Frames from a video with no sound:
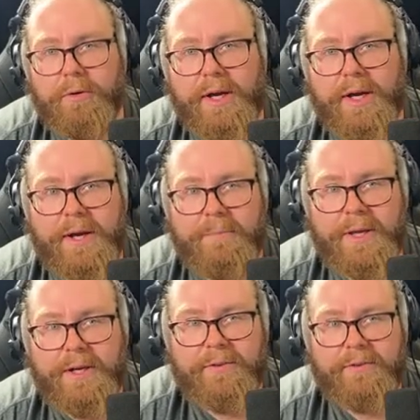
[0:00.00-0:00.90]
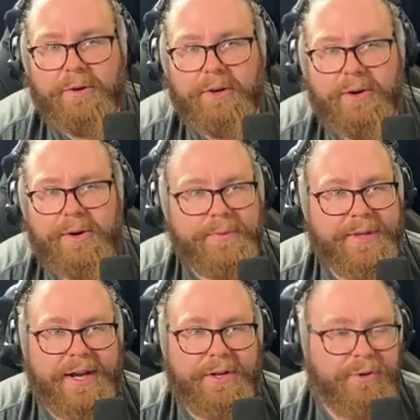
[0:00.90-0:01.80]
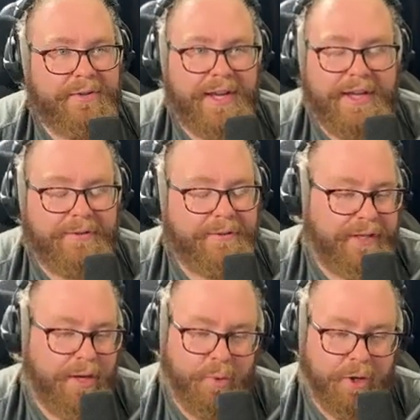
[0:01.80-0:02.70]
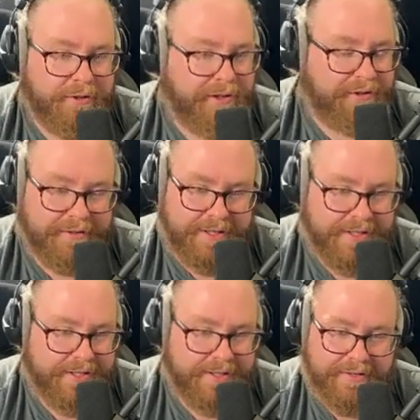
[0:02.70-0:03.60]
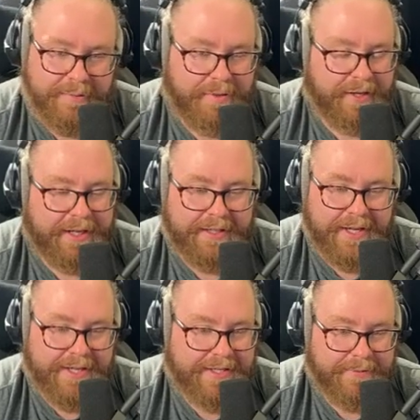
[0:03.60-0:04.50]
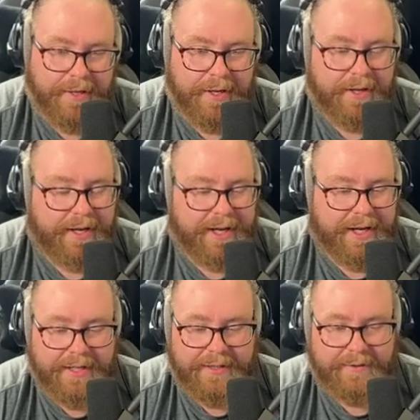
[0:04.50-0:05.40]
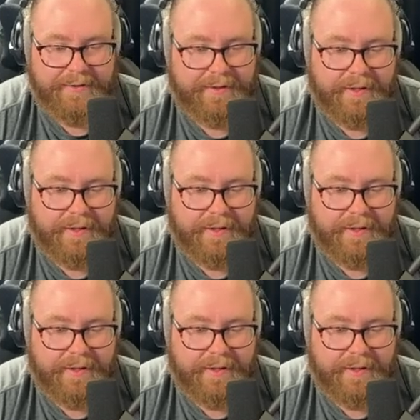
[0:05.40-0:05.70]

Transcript: I come in and start around 9 or 10 and work till 6, something like that. And